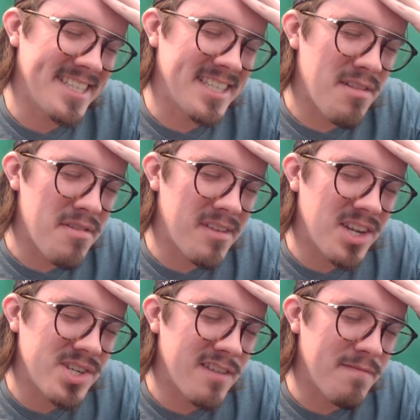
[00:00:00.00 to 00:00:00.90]
is another
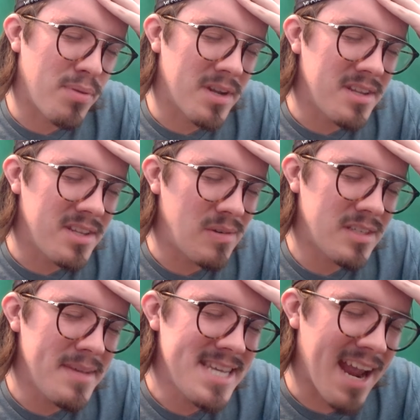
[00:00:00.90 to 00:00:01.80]
thing I should have put a
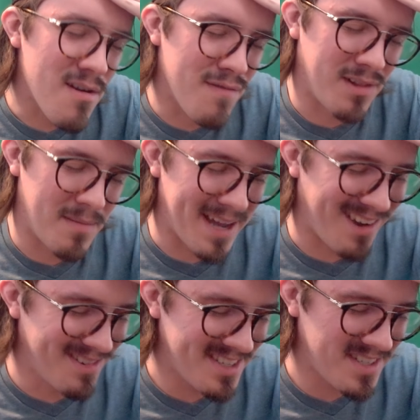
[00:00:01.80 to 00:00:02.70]
note to be careful
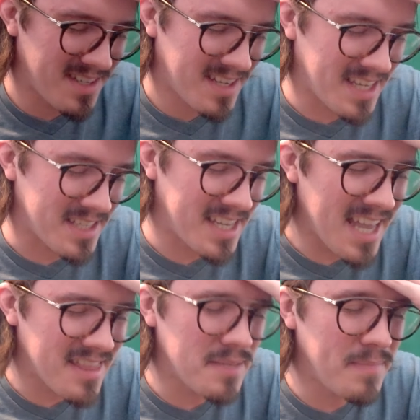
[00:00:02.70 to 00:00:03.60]
about, because
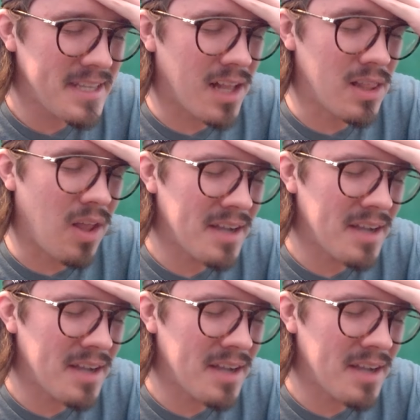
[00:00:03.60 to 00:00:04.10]
again, this means a